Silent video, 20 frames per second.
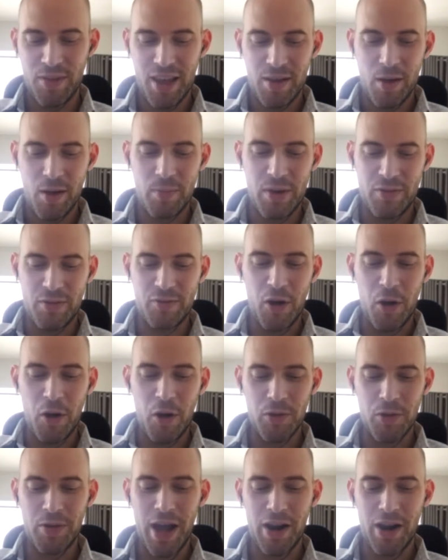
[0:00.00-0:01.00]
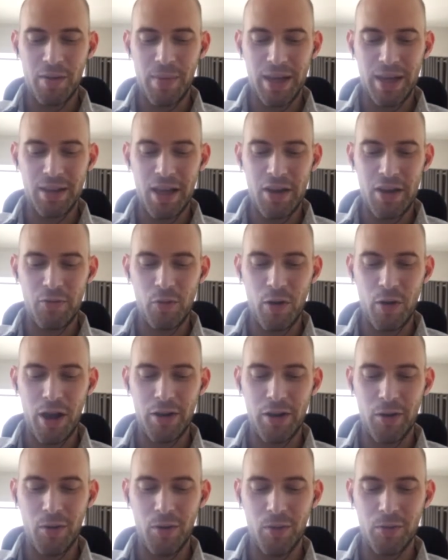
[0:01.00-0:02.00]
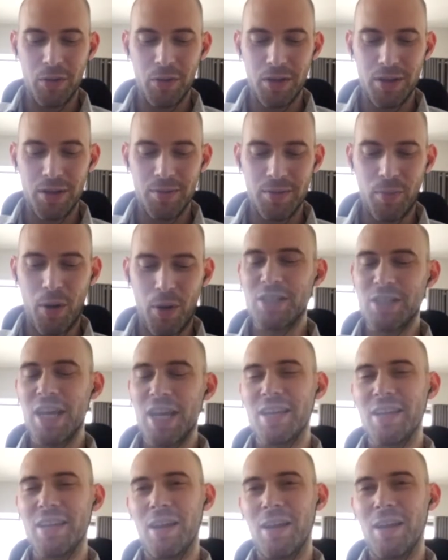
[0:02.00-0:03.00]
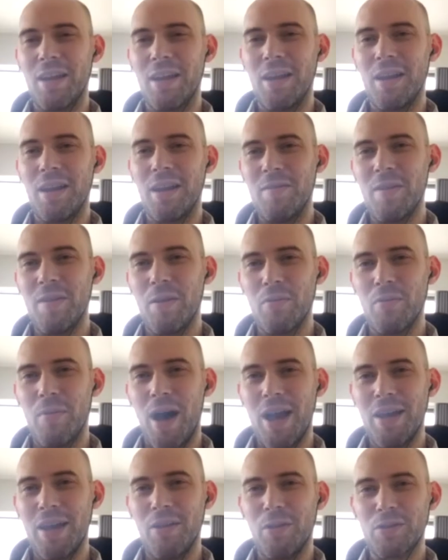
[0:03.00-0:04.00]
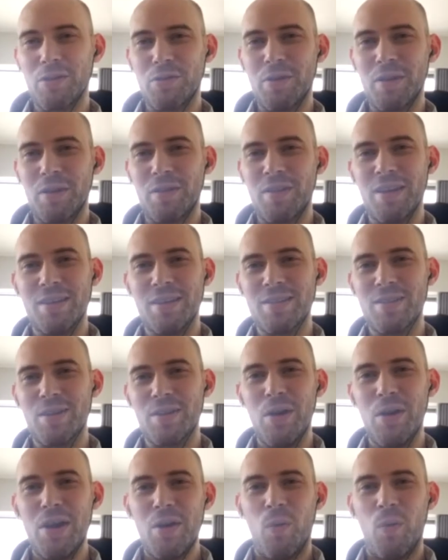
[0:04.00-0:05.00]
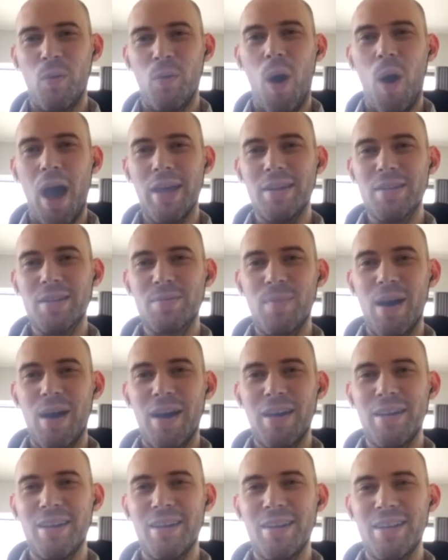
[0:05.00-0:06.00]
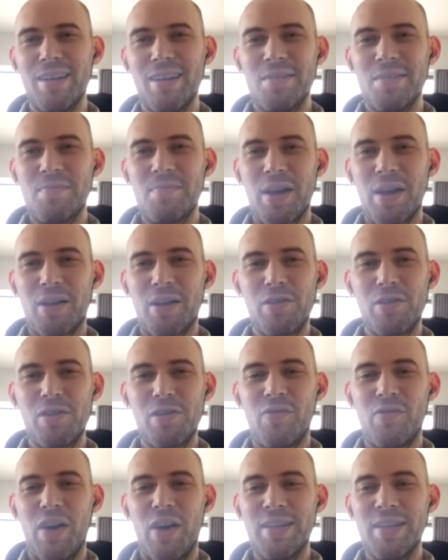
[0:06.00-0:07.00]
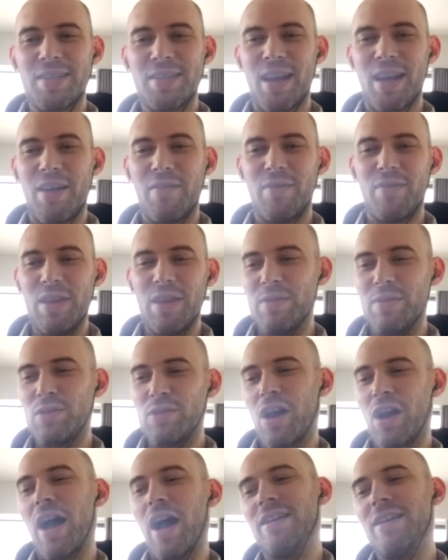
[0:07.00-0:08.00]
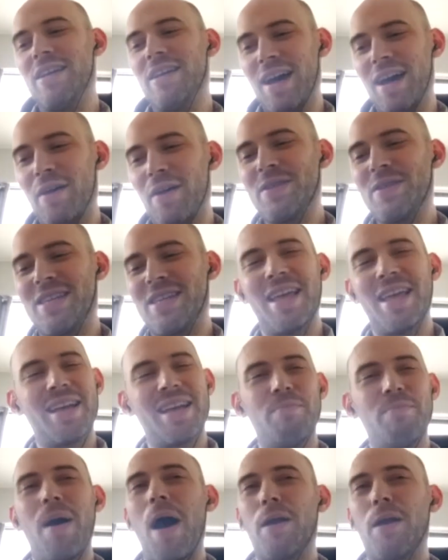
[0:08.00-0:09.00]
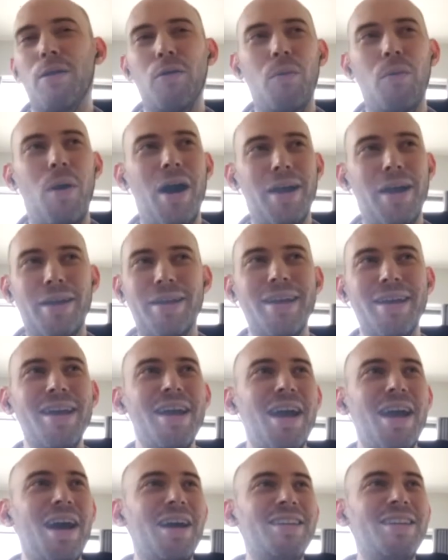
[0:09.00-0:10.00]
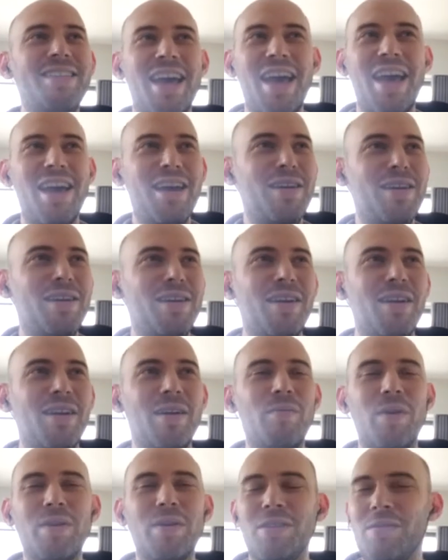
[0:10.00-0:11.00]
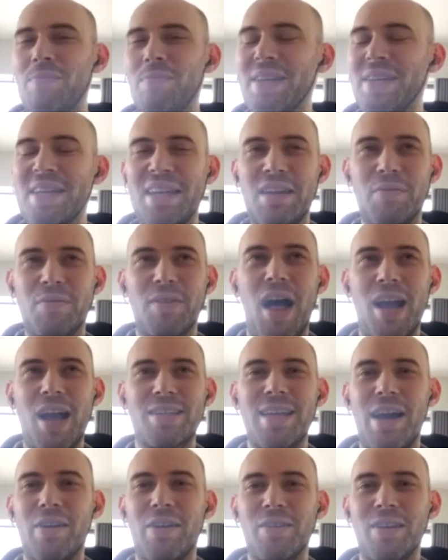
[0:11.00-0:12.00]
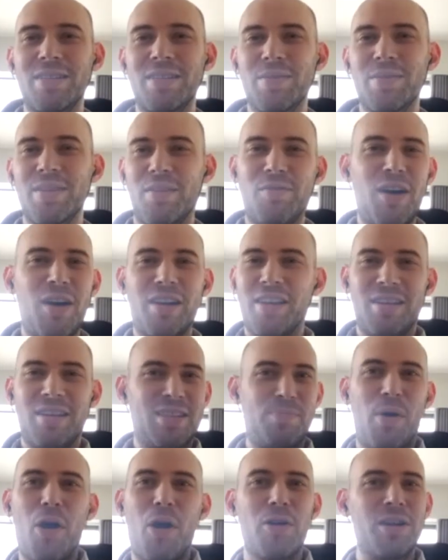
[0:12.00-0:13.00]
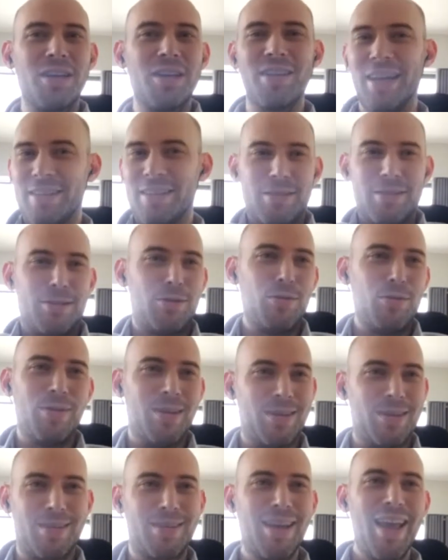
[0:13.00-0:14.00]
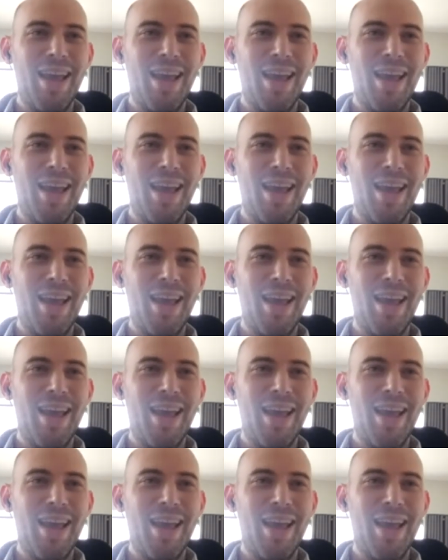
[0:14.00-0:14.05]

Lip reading: a bit farther down in my life where I don't really partake in any of the other mind-altering things. So wine is my current vice. And I've even tried I was at like a bottle of wine a day with the beginning of lockdown because I was like, fuck it, it's a party. Like, let's do this.